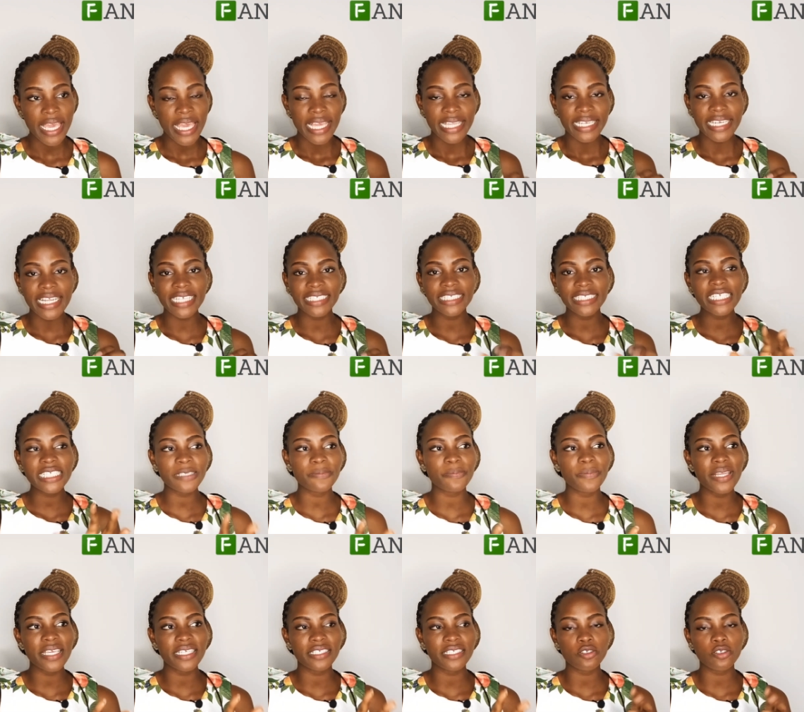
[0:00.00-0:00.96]
There's this
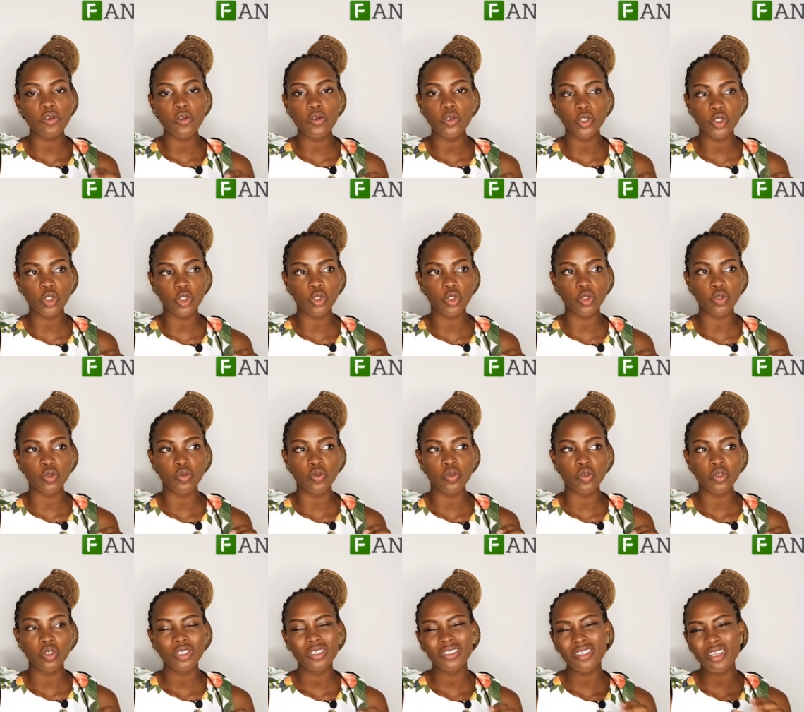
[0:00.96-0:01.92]
place close to,
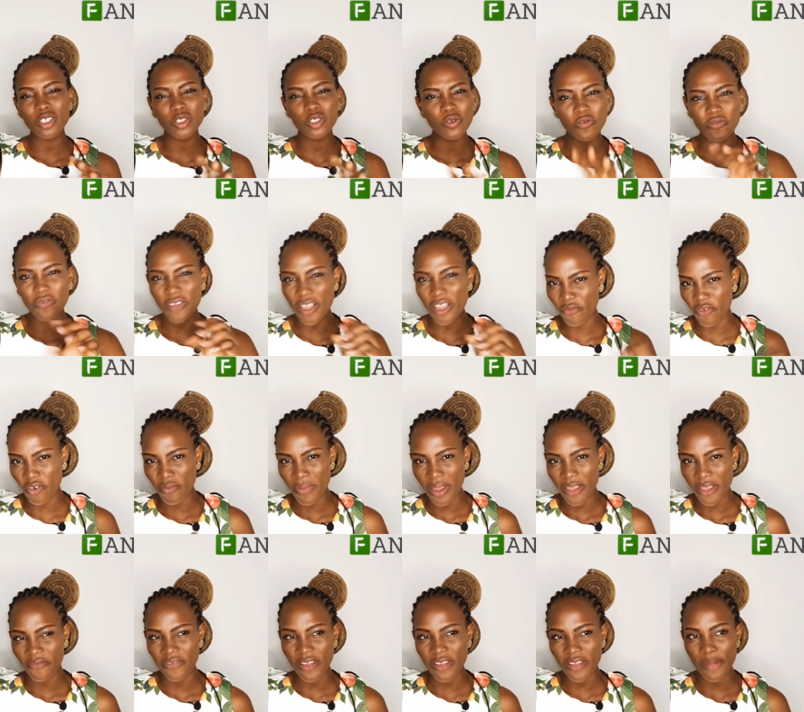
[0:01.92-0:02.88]
not too far from my
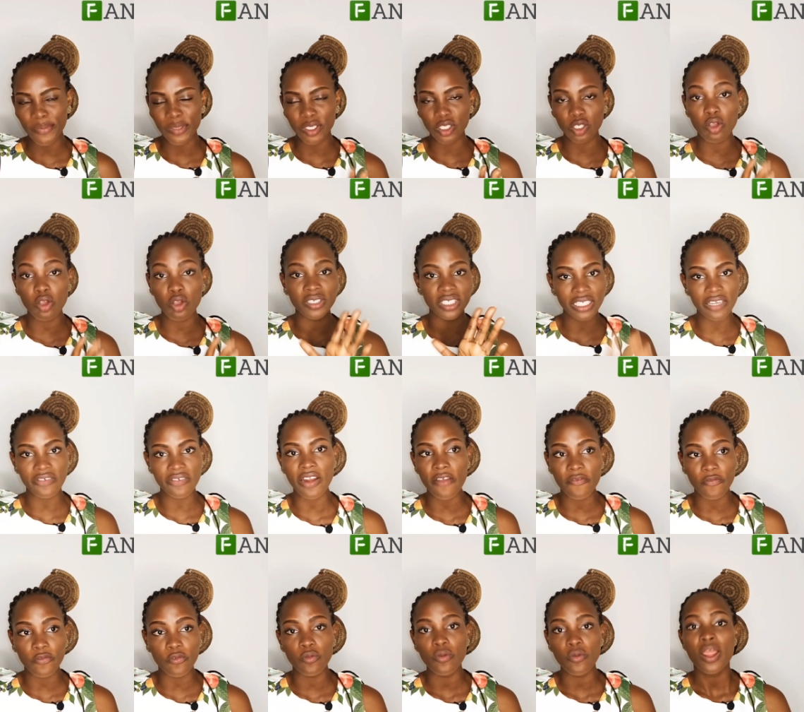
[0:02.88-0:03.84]
farm, it's called
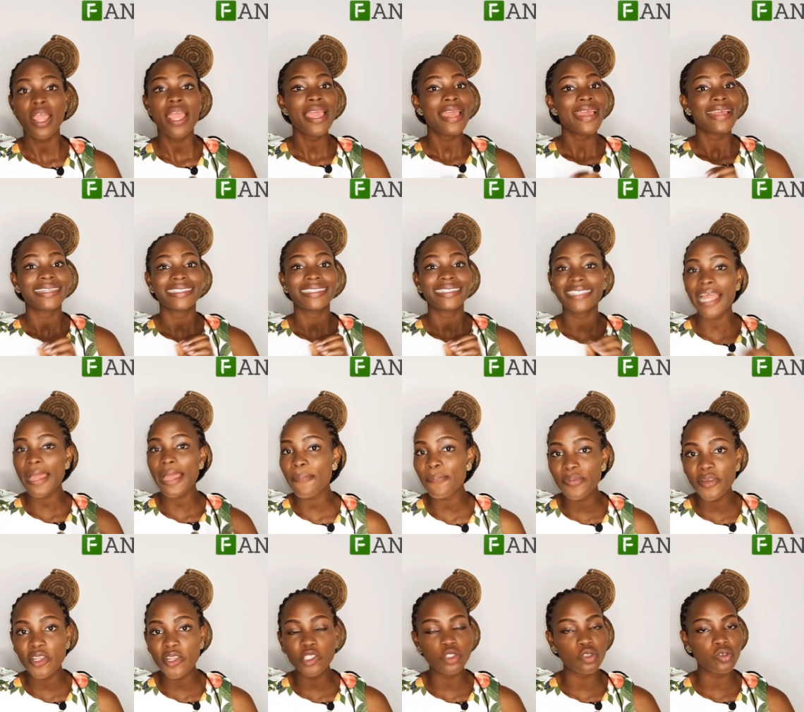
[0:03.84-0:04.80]
Serafu. That
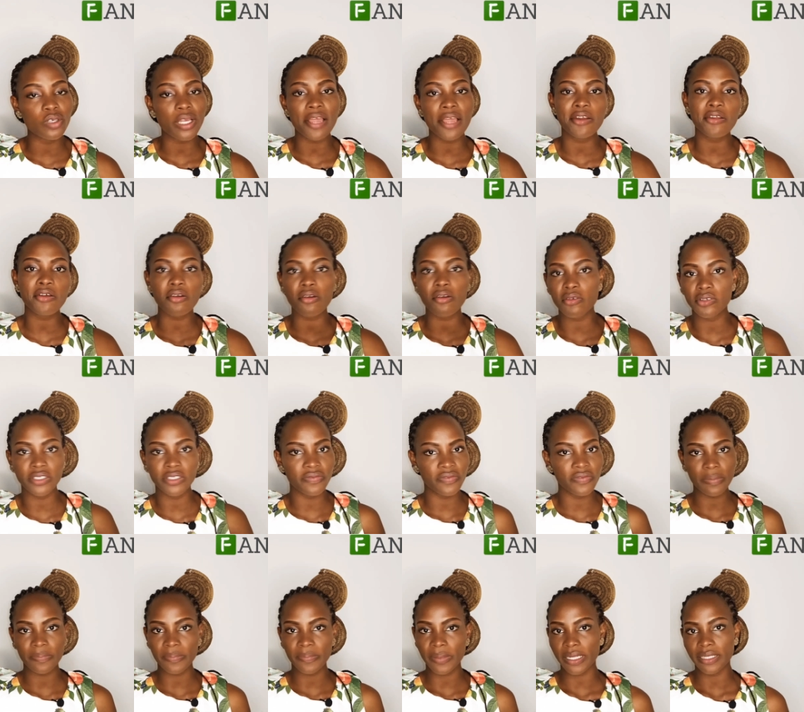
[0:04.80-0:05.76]
place you cannot
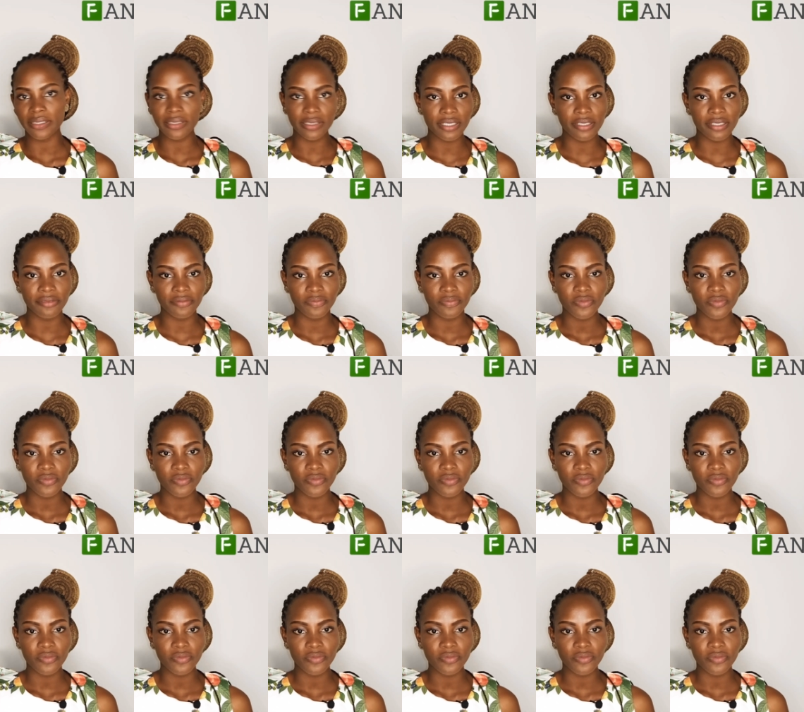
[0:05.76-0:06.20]
cultivate plantain.